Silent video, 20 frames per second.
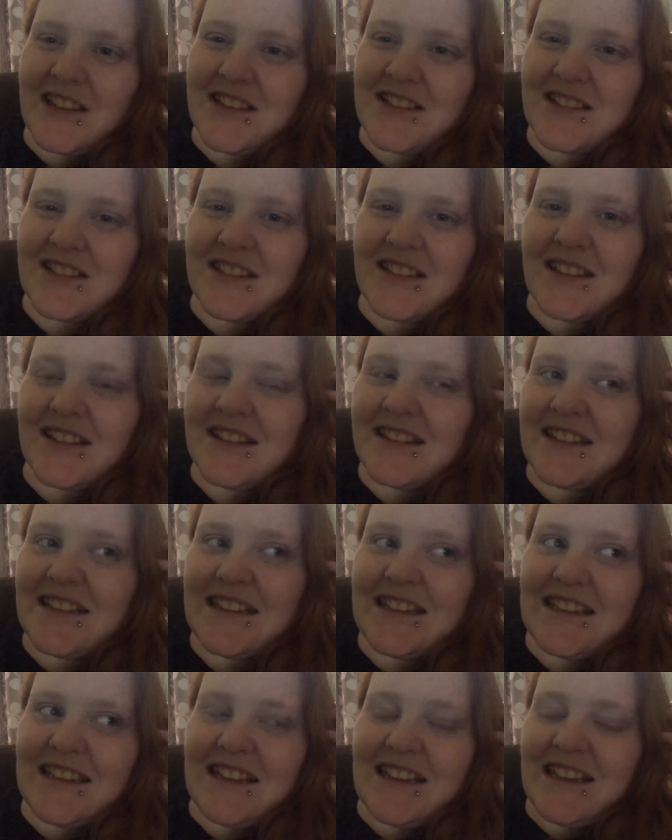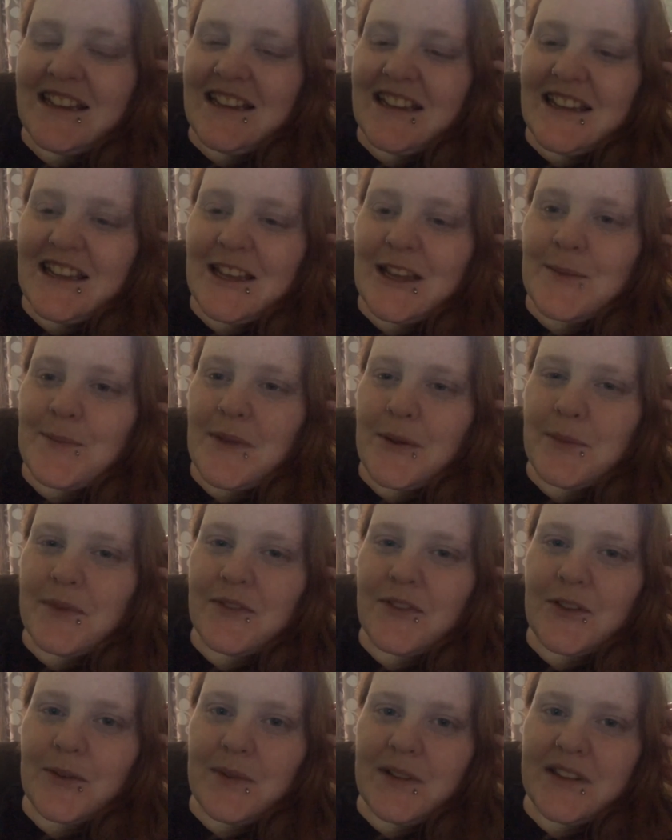just, yeah, make me
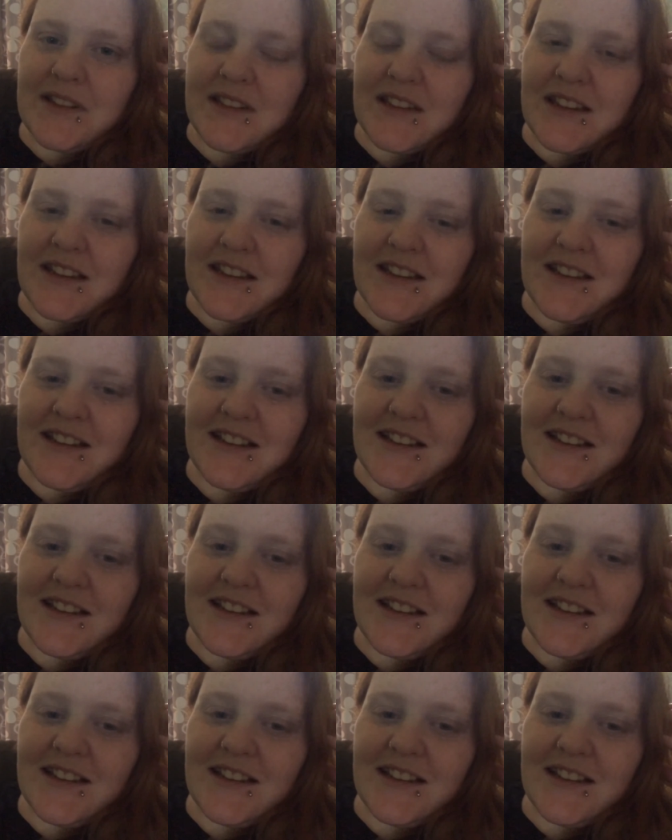feel a bit sick.